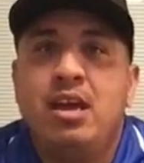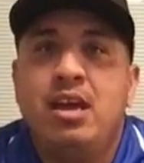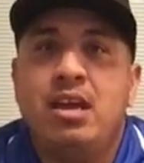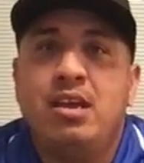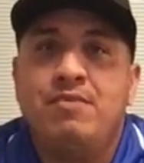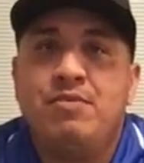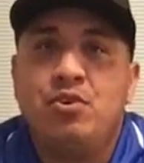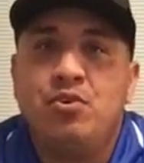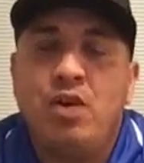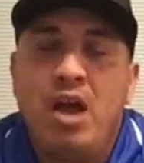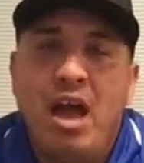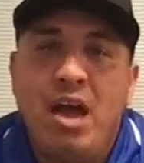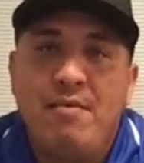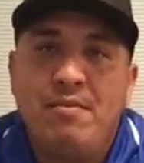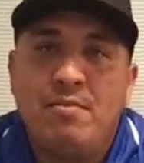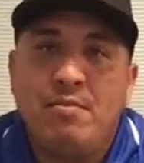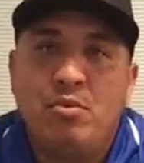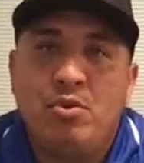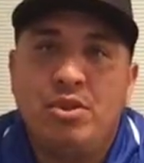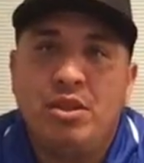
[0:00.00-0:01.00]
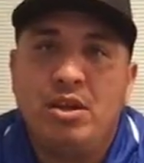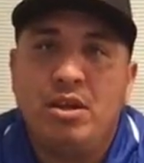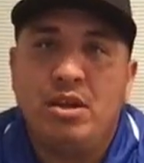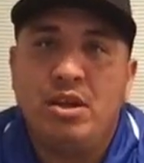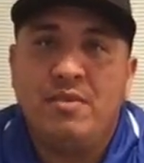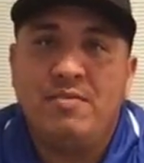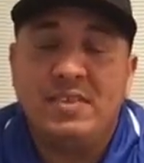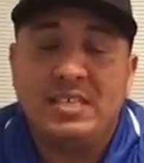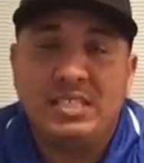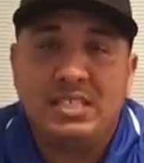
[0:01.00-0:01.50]
And if you have him
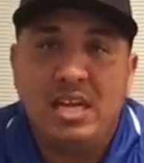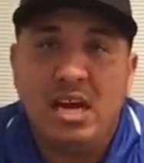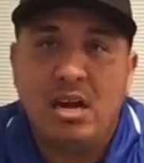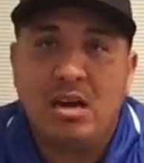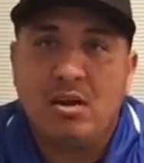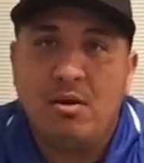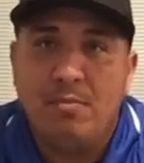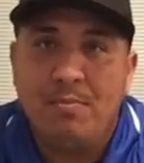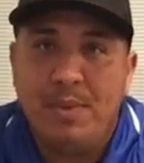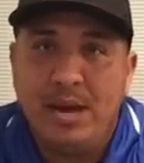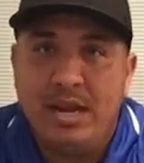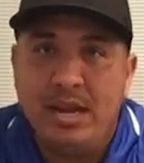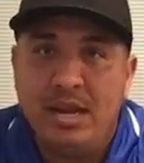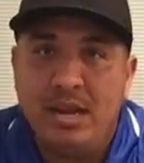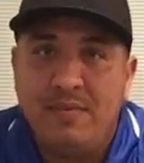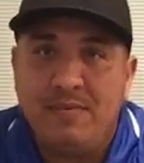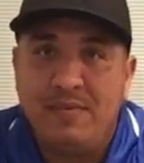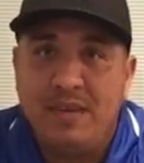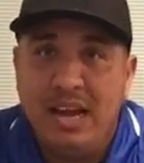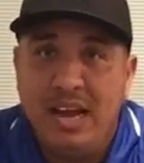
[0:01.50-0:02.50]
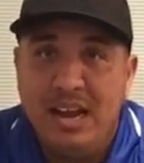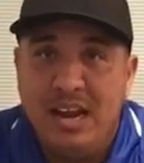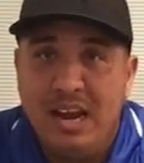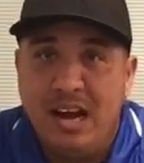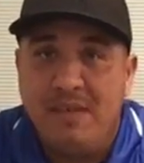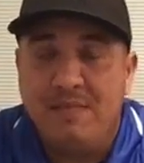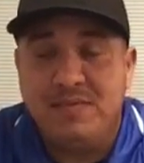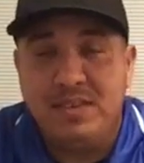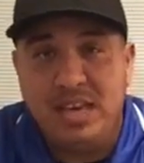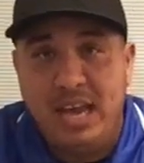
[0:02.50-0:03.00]
if it's not competitive
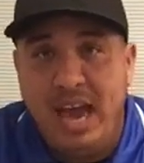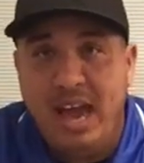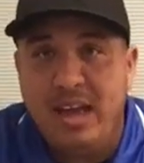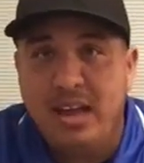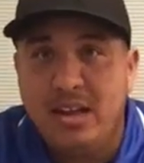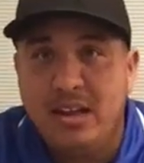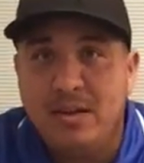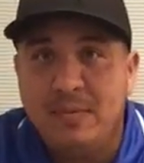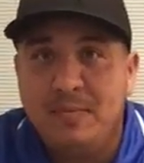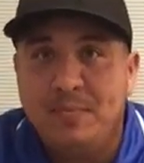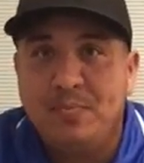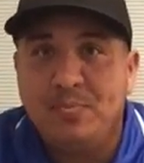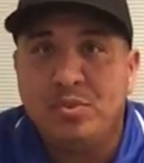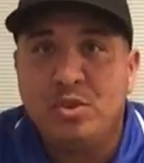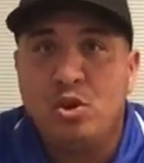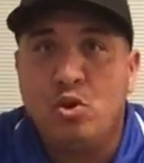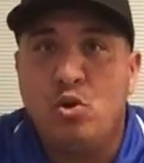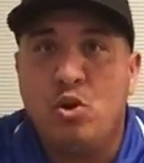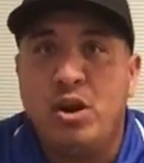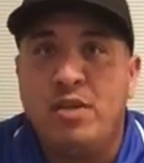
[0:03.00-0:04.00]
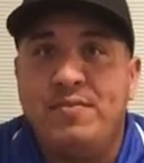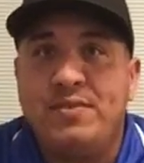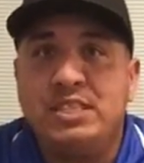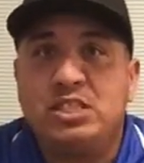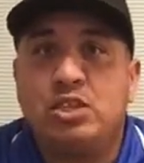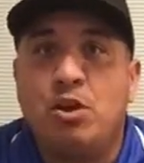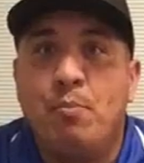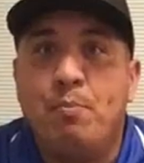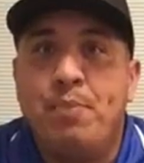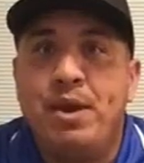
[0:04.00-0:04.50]
enough yet, or if
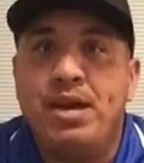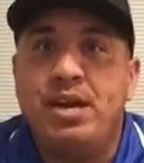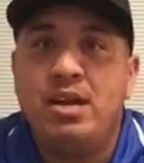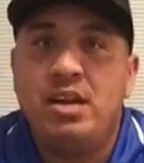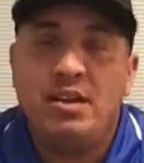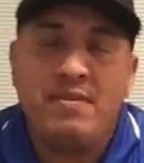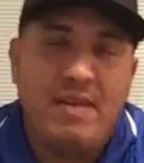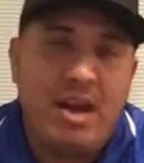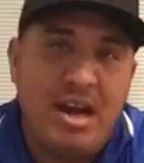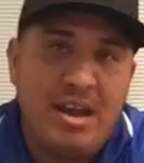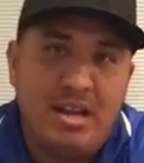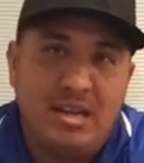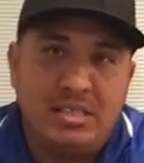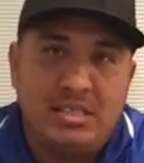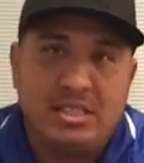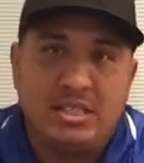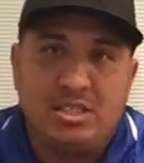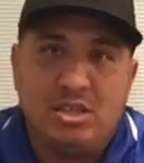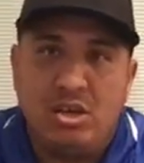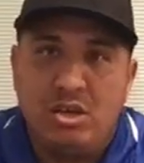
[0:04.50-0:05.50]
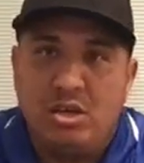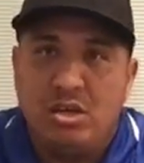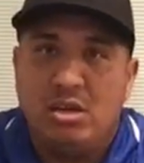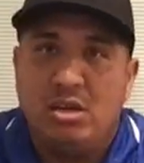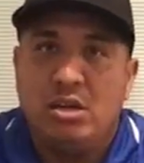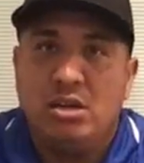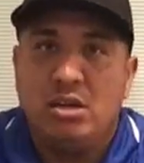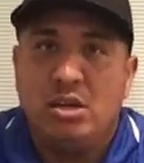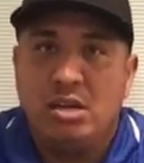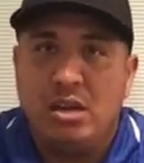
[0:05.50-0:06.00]
it's competitive at a certain
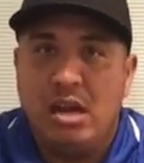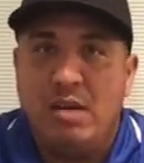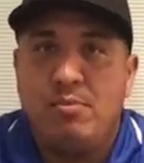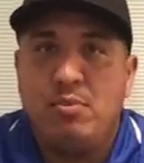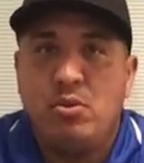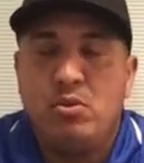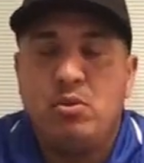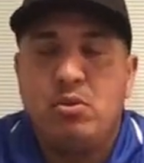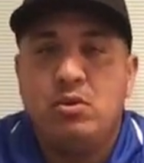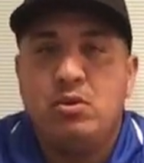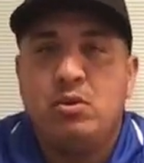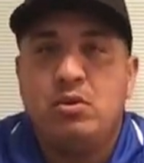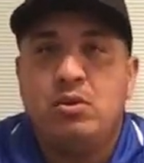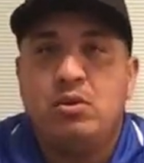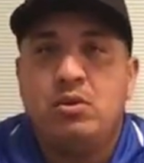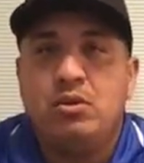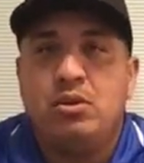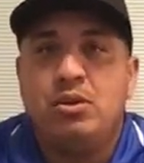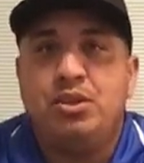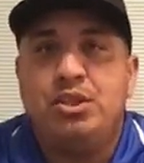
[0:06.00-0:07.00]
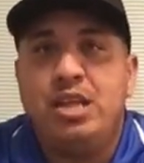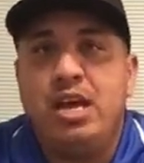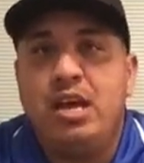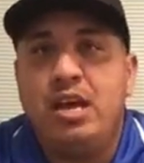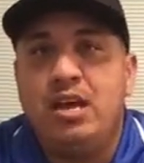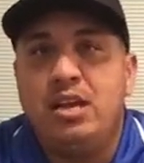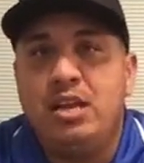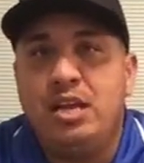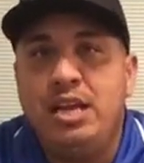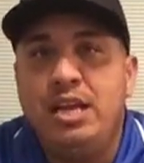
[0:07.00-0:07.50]
level,
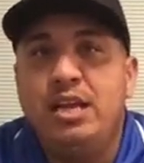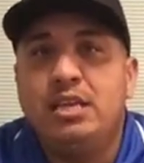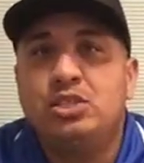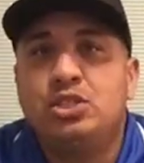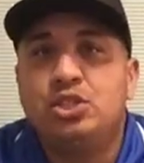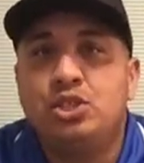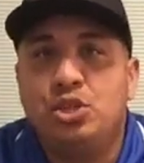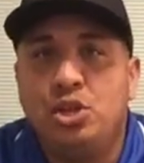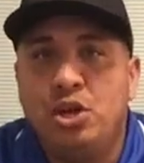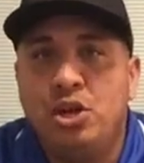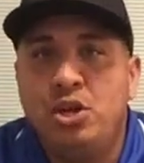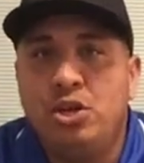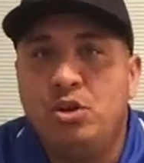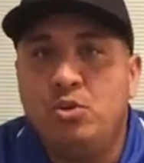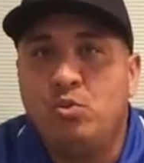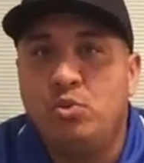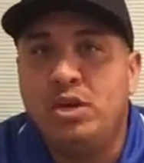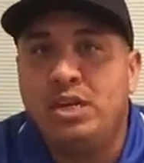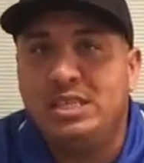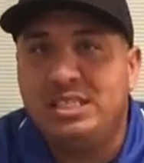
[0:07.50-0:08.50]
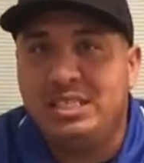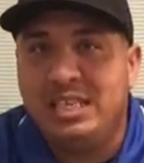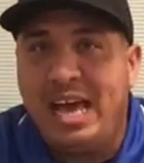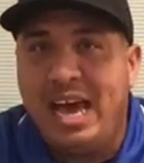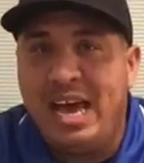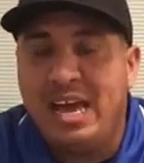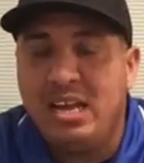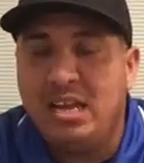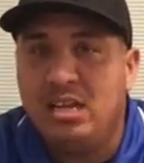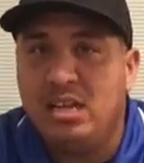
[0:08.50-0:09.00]
then he's good where he's
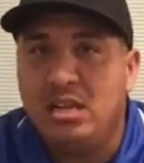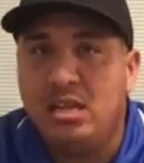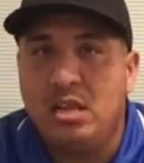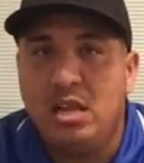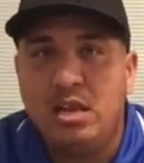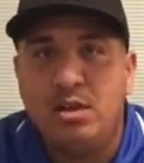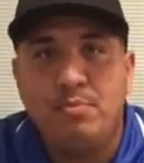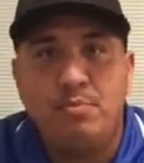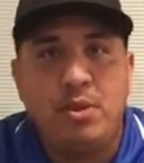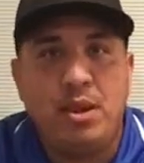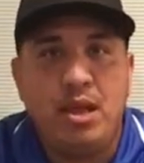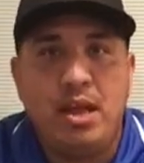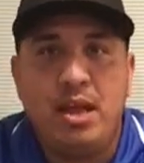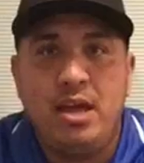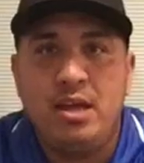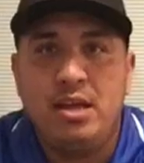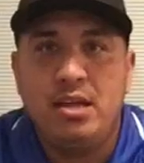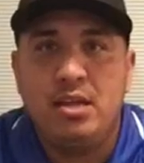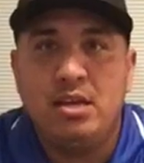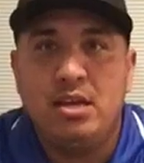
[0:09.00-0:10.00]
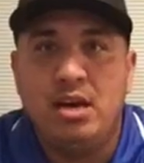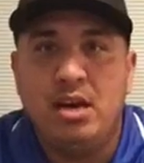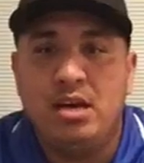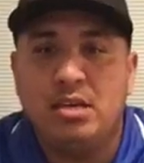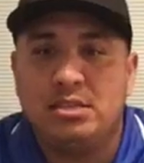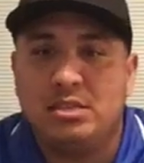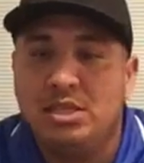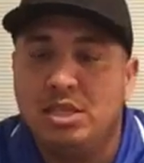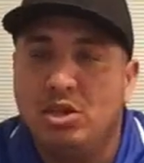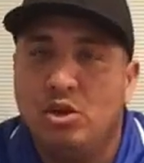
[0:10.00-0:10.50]
at. Let him play.
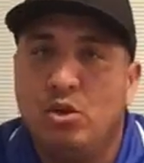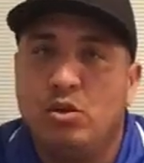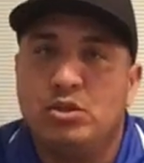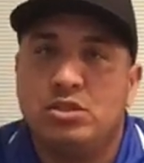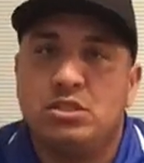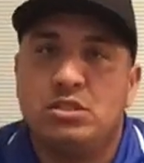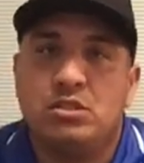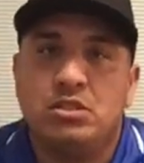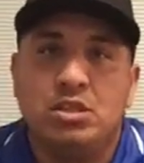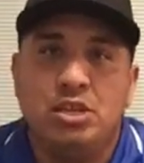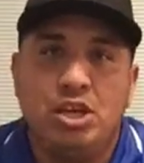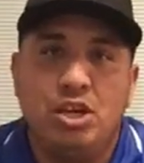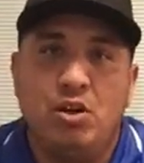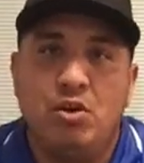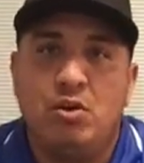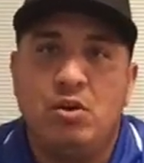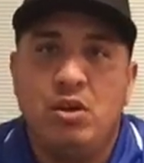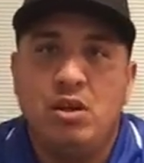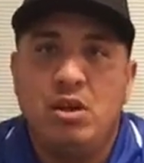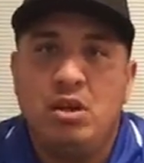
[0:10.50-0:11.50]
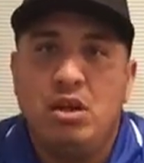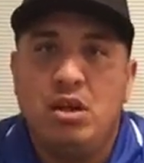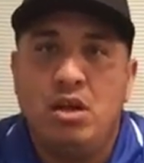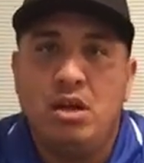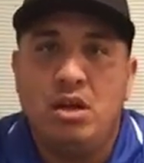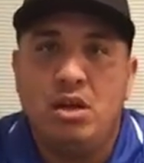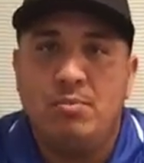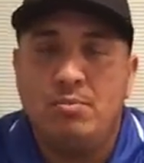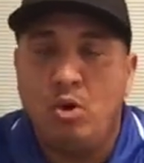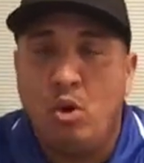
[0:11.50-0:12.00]
As he goes,
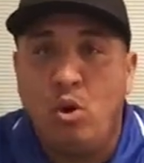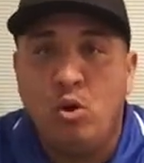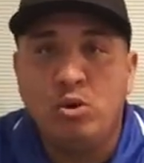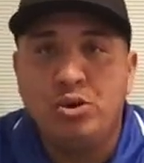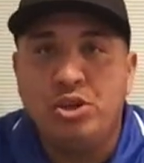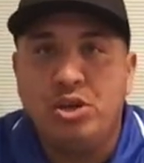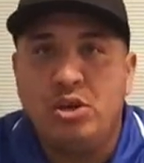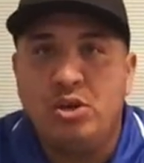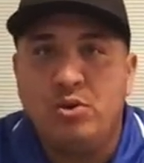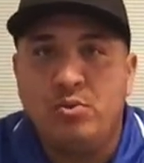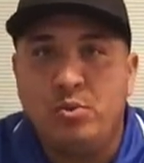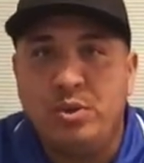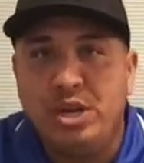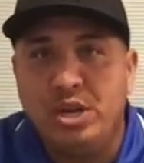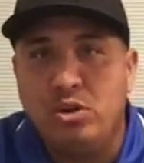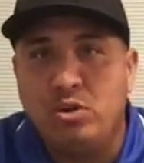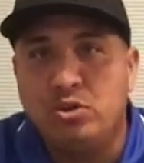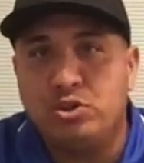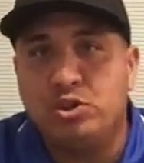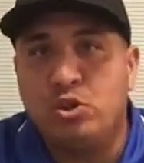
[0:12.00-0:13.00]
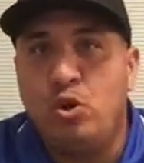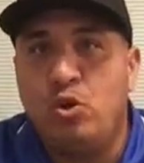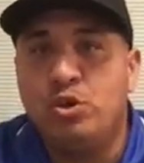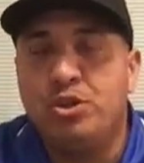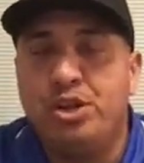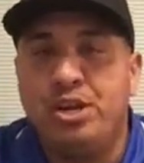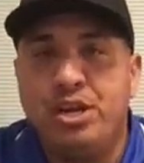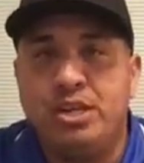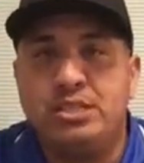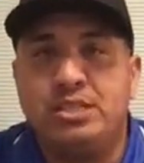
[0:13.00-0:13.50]
older. When he grows
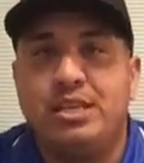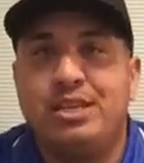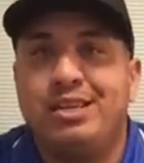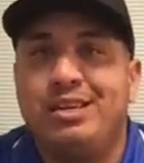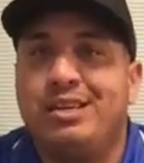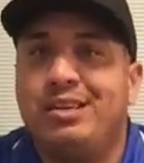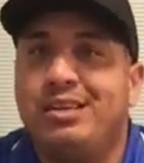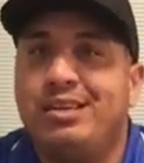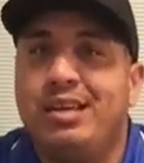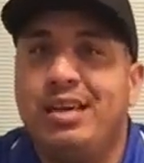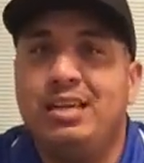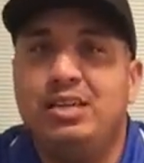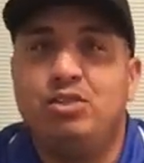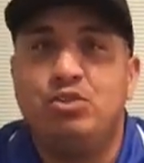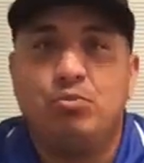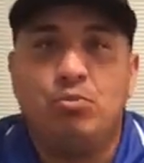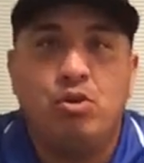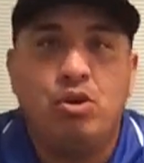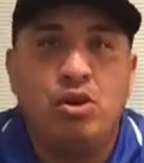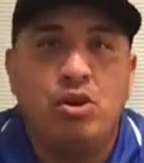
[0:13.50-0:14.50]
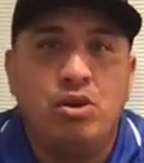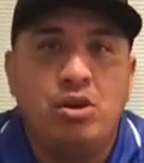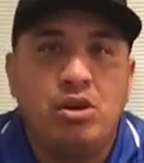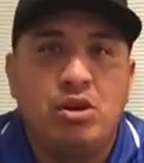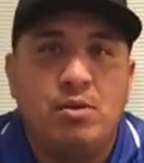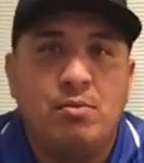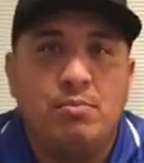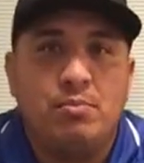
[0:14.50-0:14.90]
older, he's gonna get into more.